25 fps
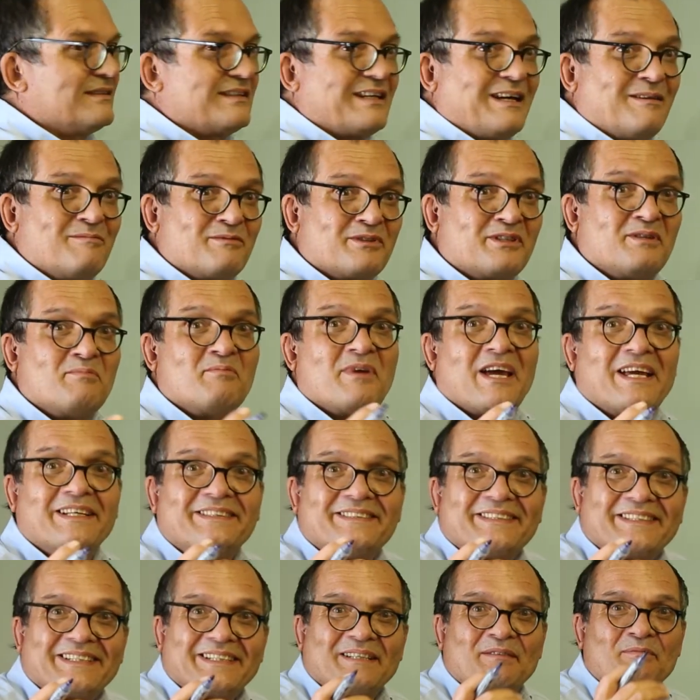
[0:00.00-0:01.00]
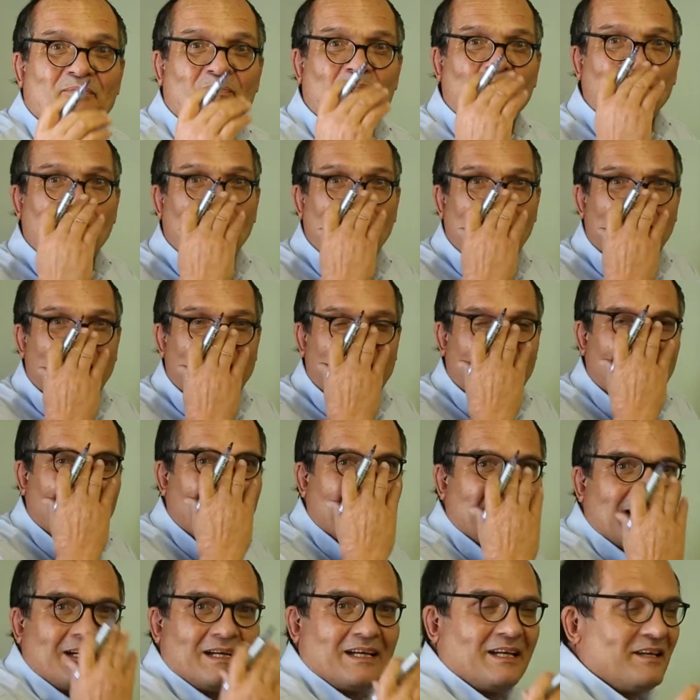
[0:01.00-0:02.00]
comes the magic.
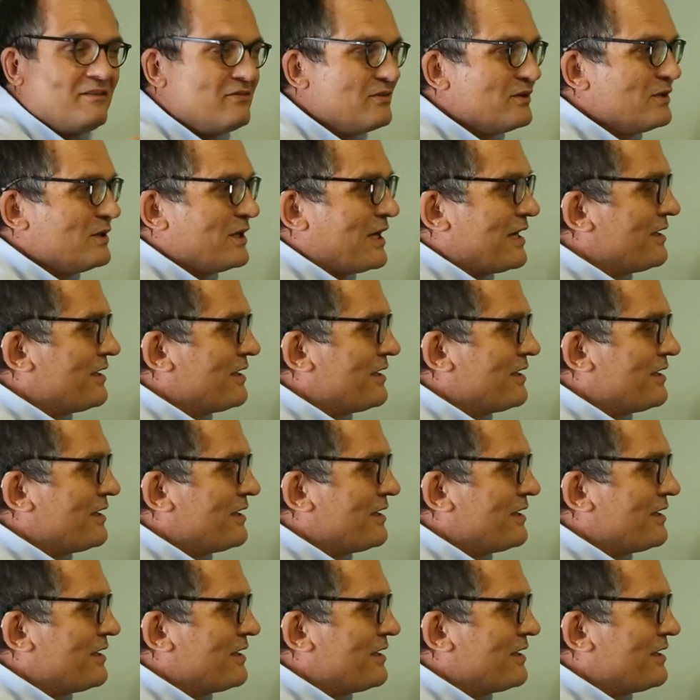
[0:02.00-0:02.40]
If you